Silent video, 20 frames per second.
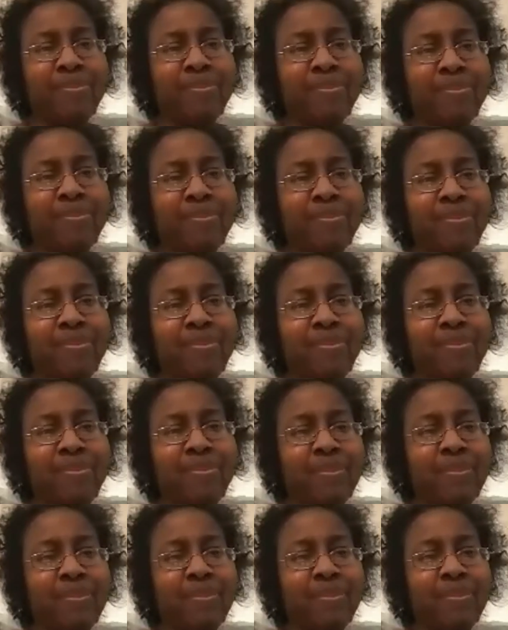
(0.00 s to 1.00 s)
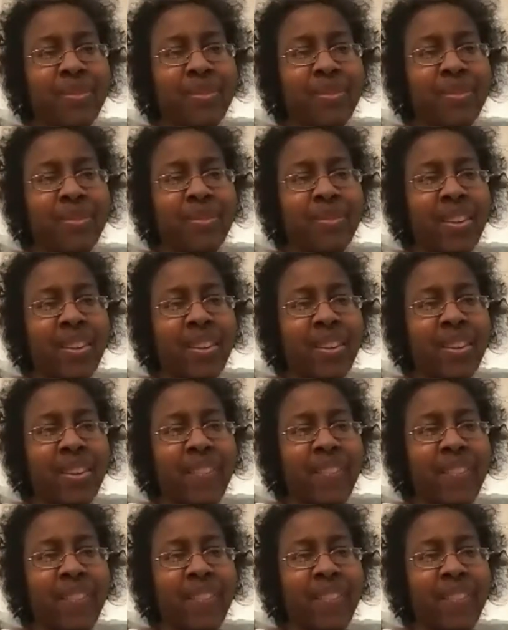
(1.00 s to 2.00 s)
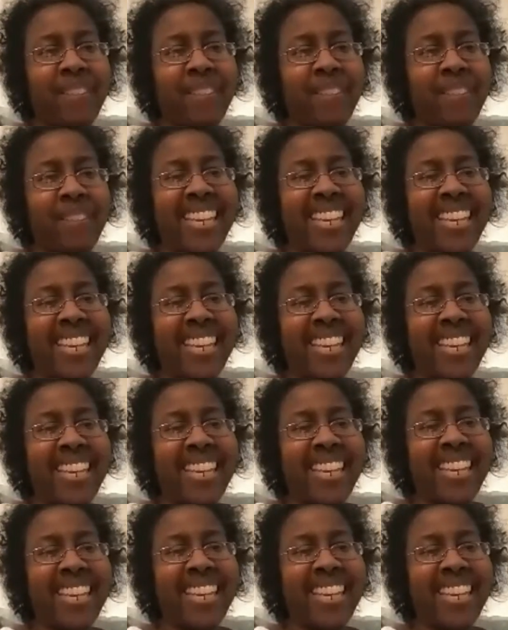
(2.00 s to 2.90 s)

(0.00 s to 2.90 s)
[no speech]